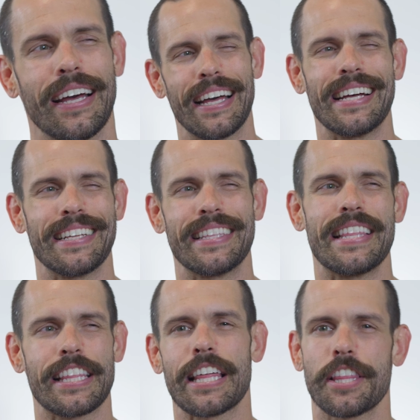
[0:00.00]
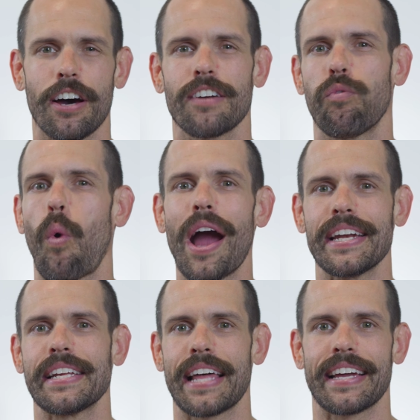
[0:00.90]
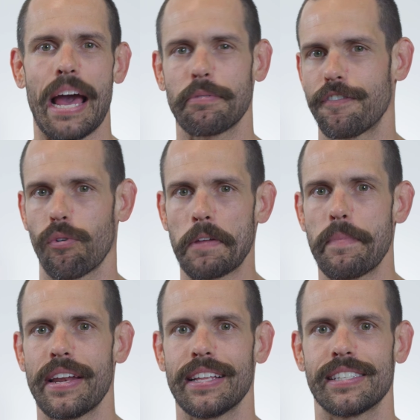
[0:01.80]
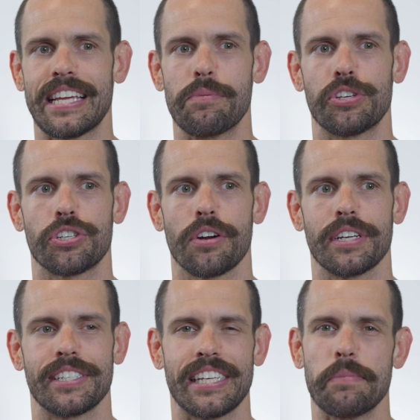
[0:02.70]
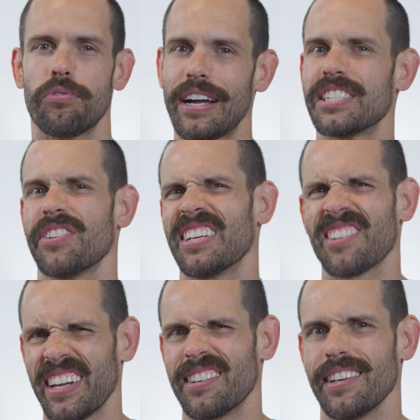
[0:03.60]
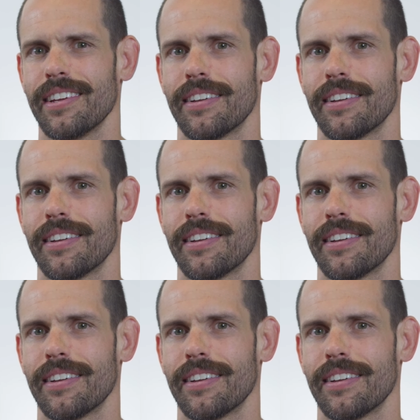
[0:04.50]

the thought of widening that gap to 40 minutes, it was starting to seem less and less likely.